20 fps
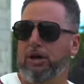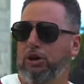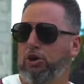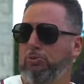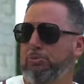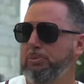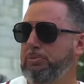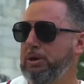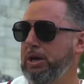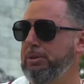a
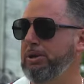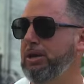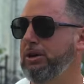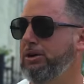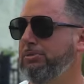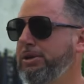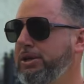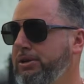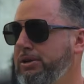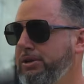homie, pay me
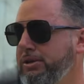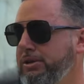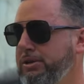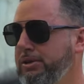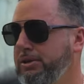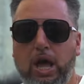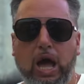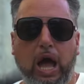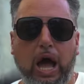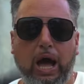homie.
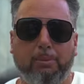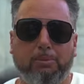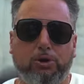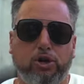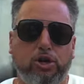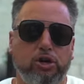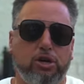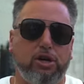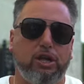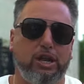I'm
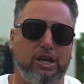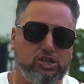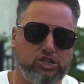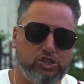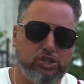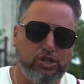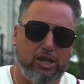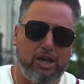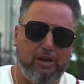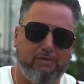cooking, I
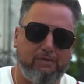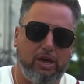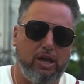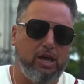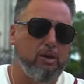should have an